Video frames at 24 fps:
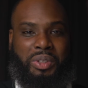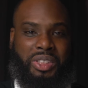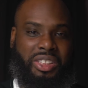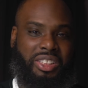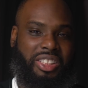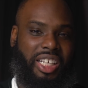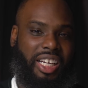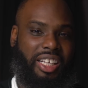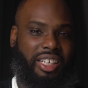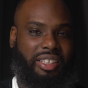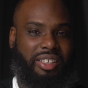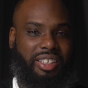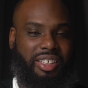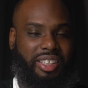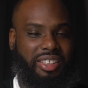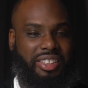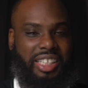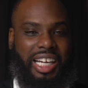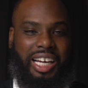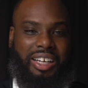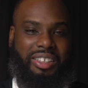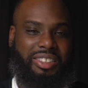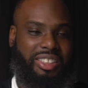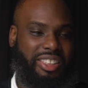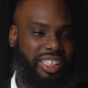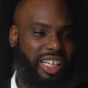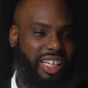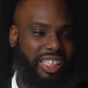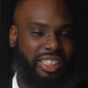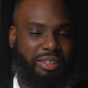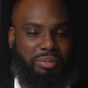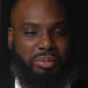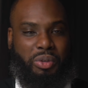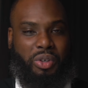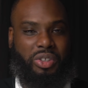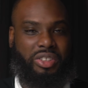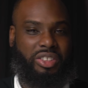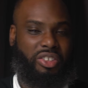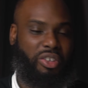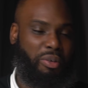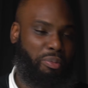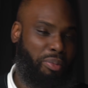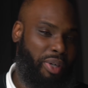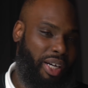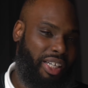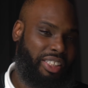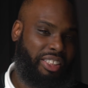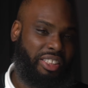is not a downside, it's more so a
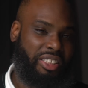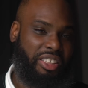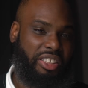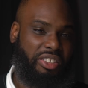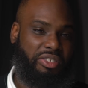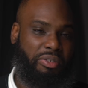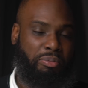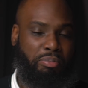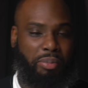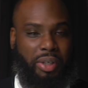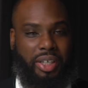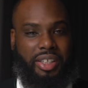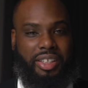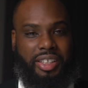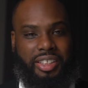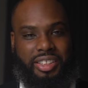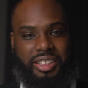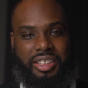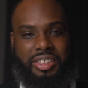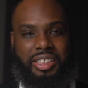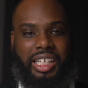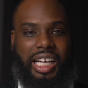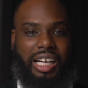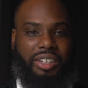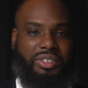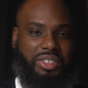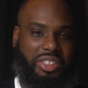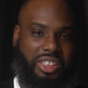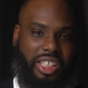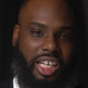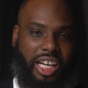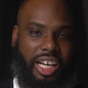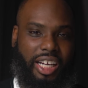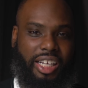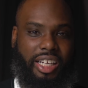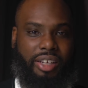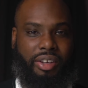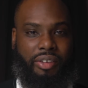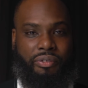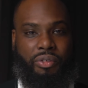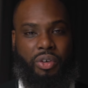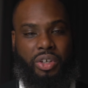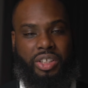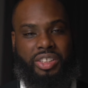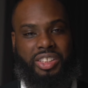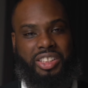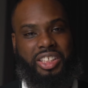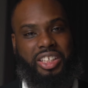positive, but it's a downside if you
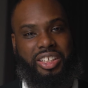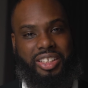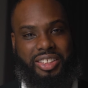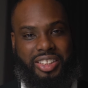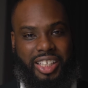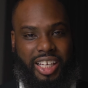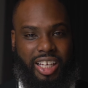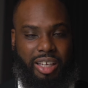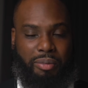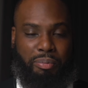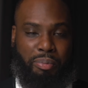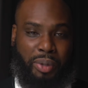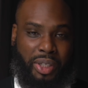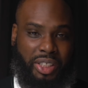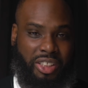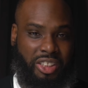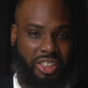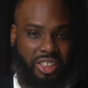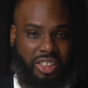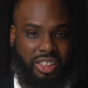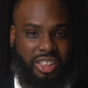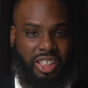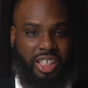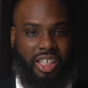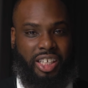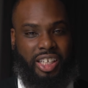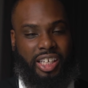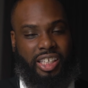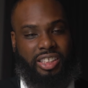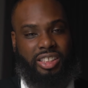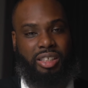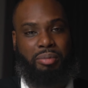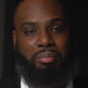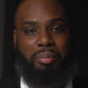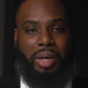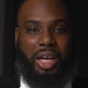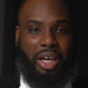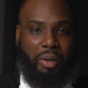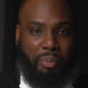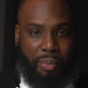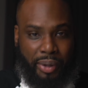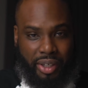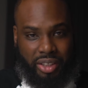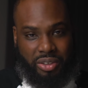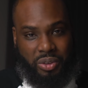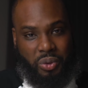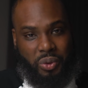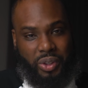consider taking pictures, is the
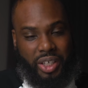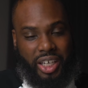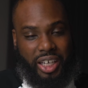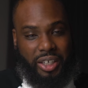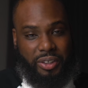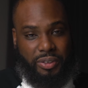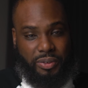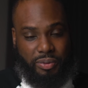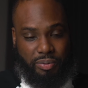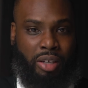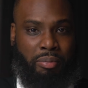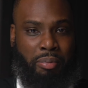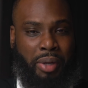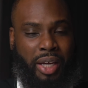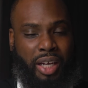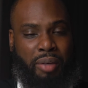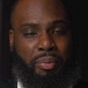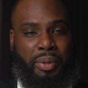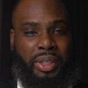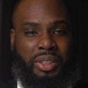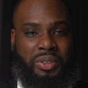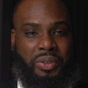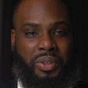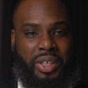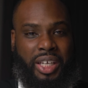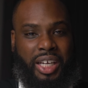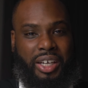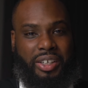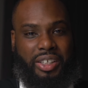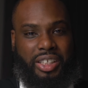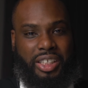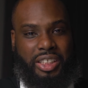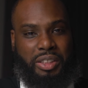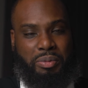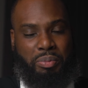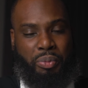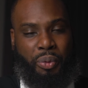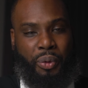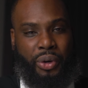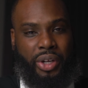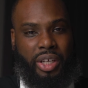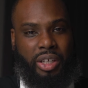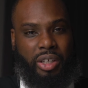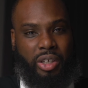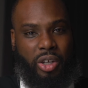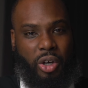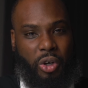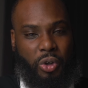megapixel count. Megapixel count is pretty
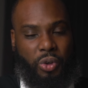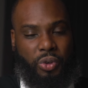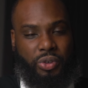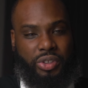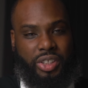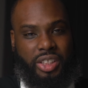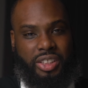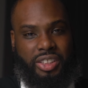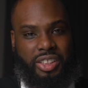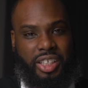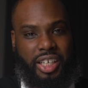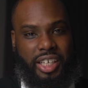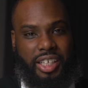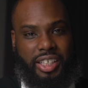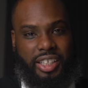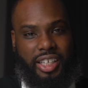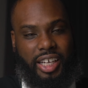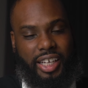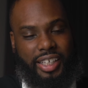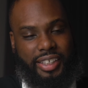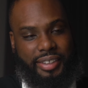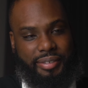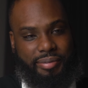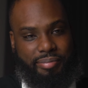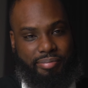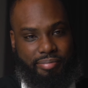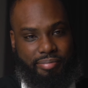low to take like